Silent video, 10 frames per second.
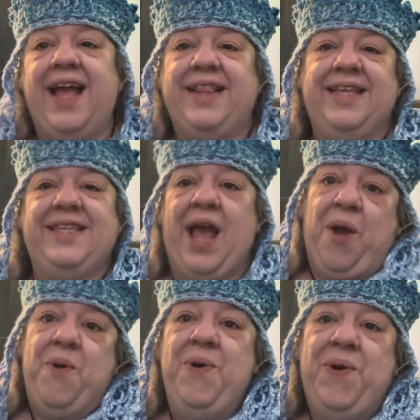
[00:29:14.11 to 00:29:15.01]

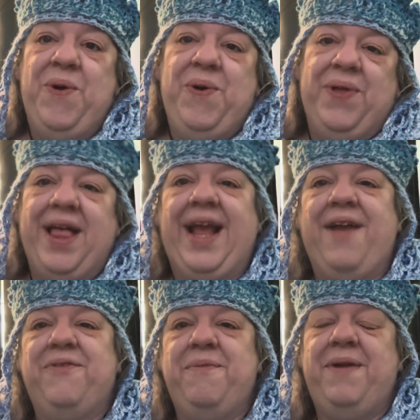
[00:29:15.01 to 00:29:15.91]

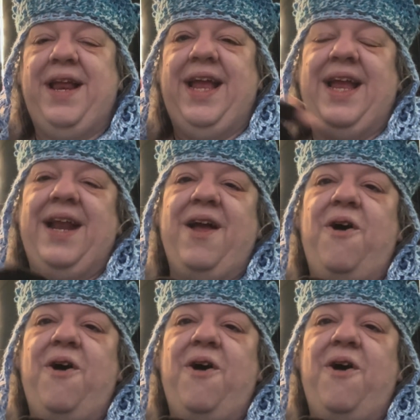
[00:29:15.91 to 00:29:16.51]
everybody,